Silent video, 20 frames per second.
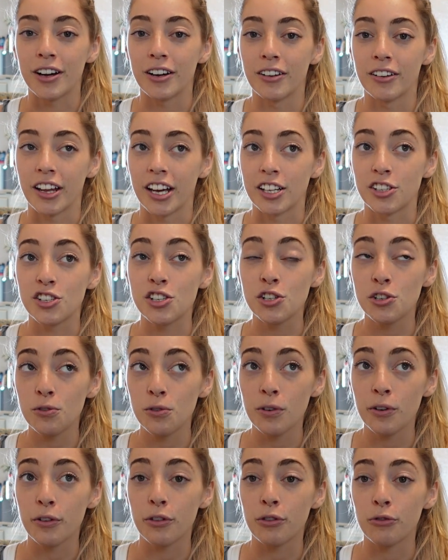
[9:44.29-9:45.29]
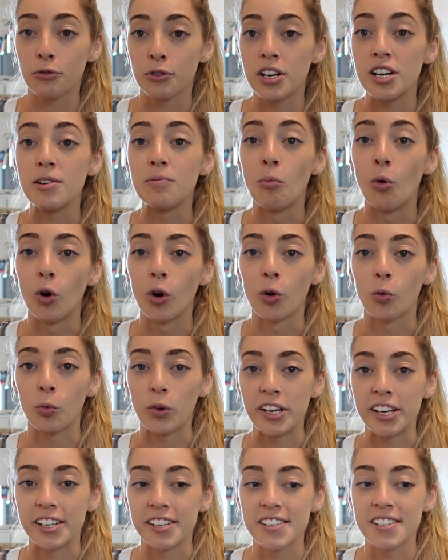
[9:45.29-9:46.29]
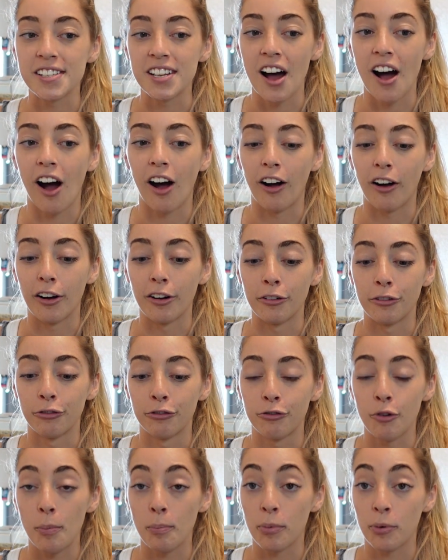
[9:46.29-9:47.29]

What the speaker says: like 2 or 3 more weeks of